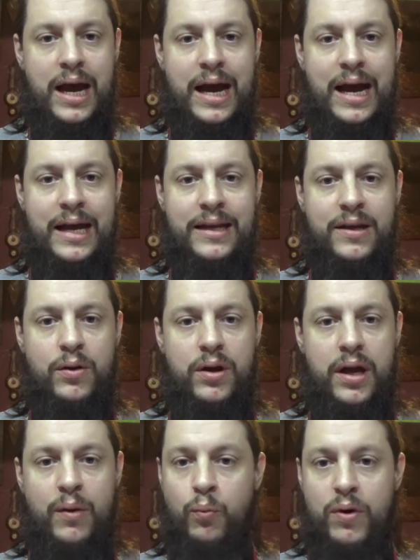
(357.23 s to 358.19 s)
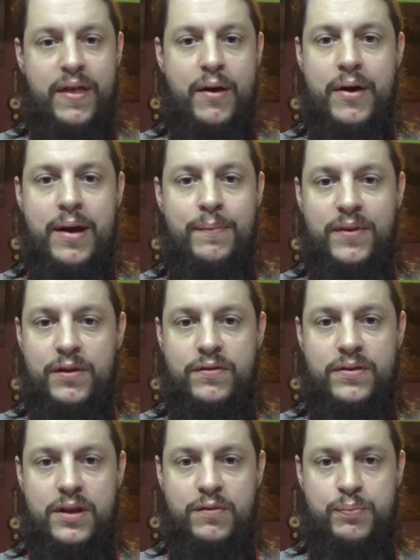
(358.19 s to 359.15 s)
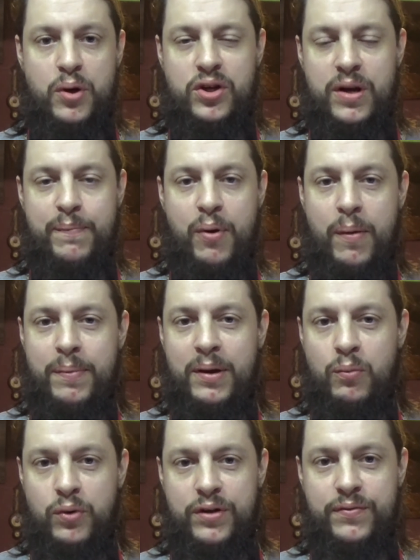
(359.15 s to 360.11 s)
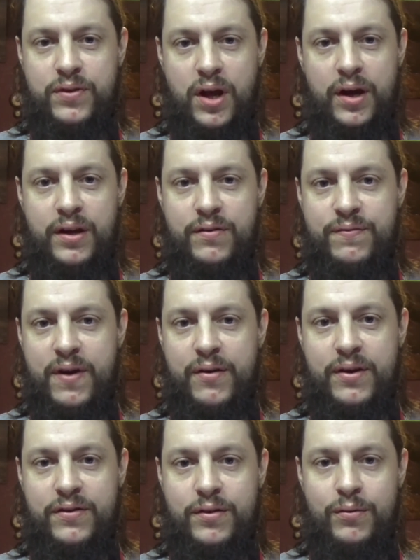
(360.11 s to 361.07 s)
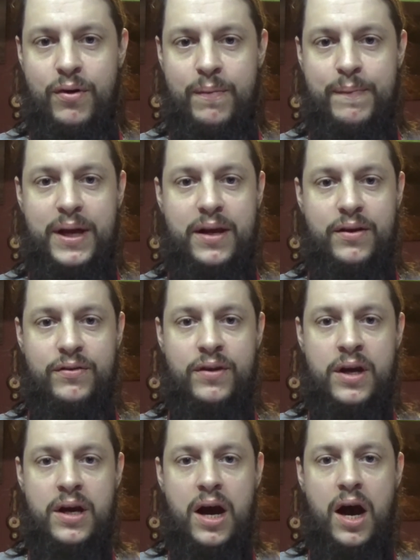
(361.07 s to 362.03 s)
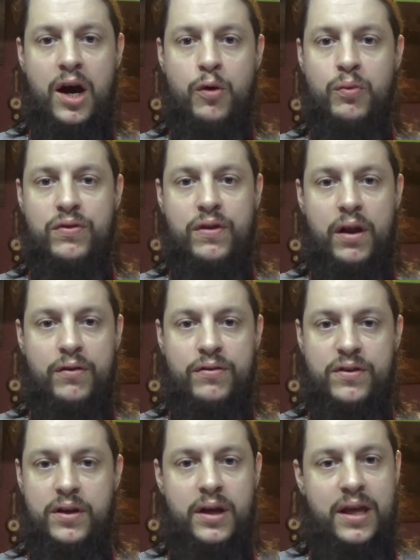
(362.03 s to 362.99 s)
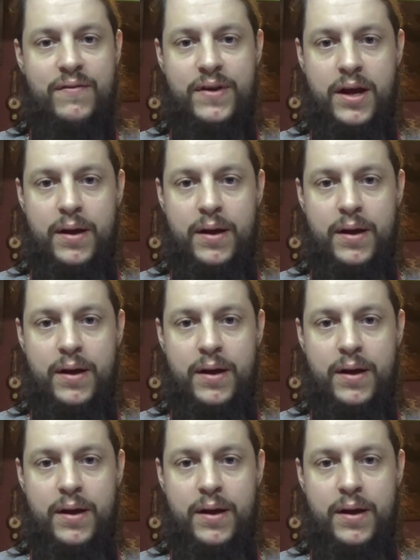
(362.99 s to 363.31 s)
And without him, this project probably would have died very soon on, because I was close to giving